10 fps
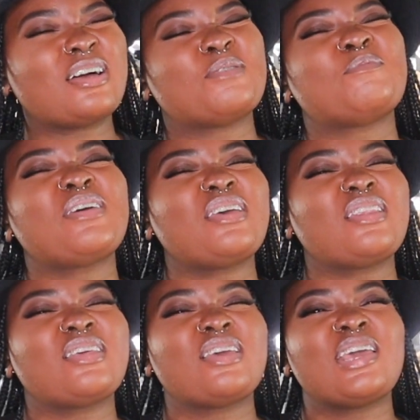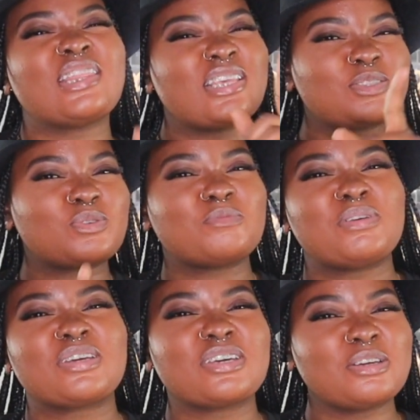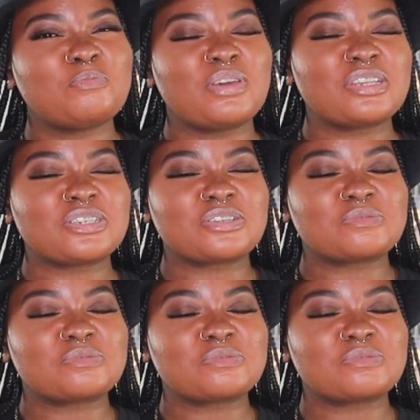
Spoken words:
oh man, this would have been a good picture